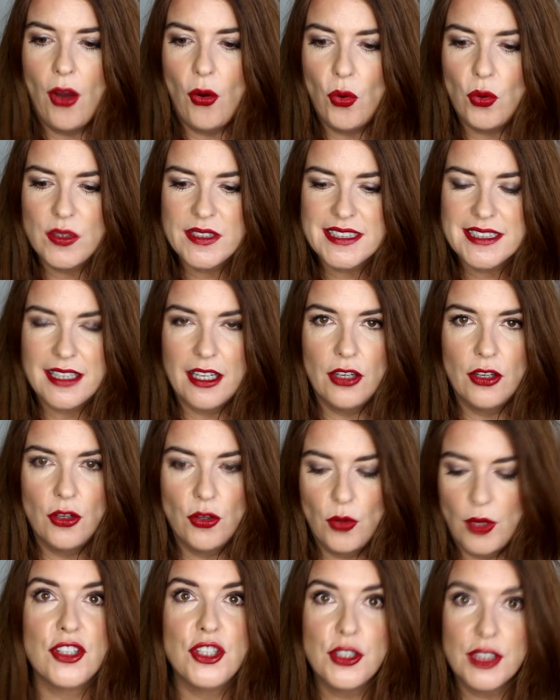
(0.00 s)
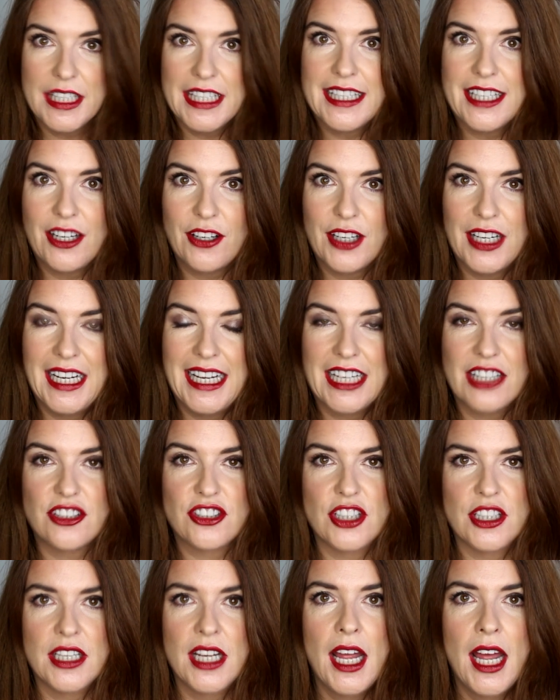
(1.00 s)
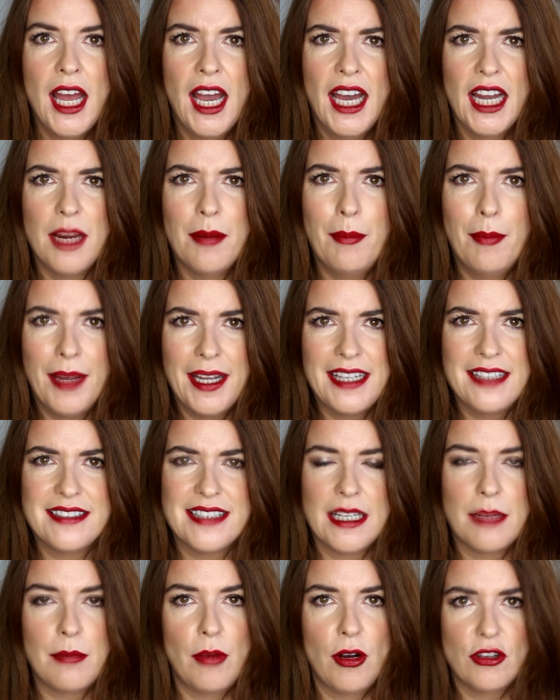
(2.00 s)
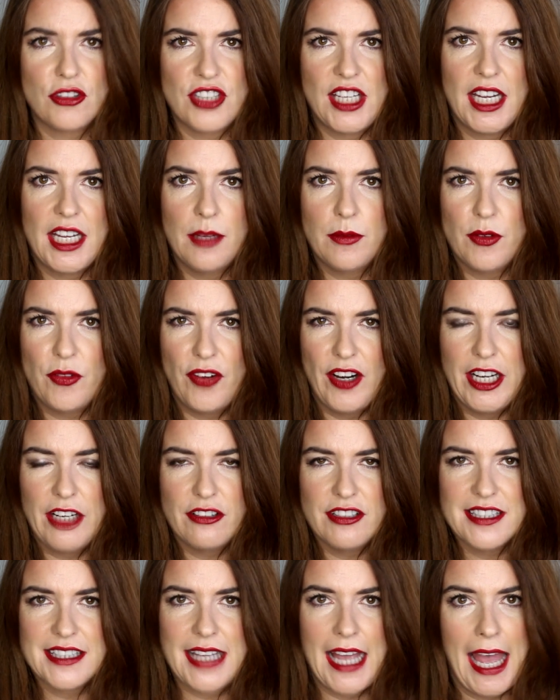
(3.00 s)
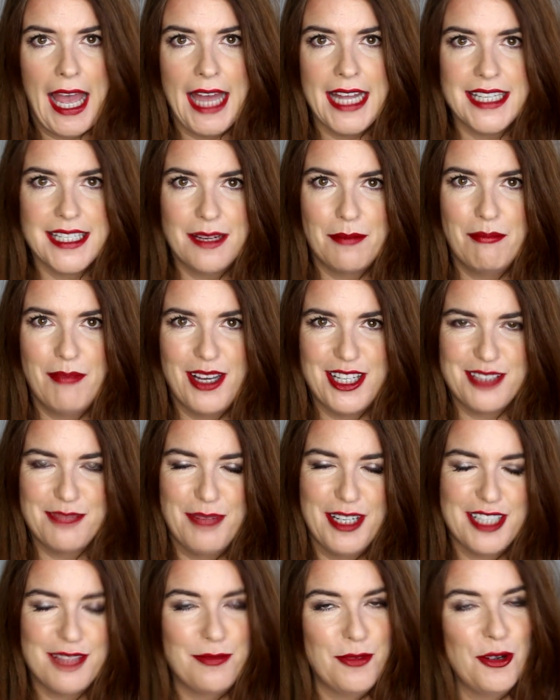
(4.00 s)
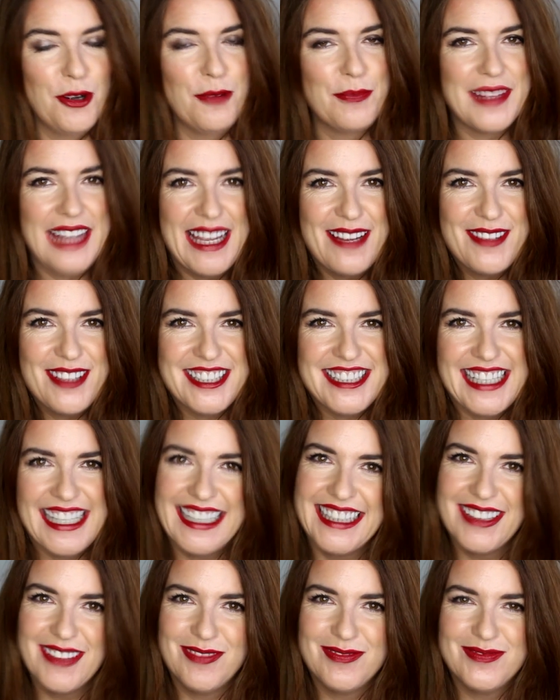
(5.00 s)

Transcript: Also, new Kiko collection, an amazing Marc Jacobs fragrance and much more. Keep watching.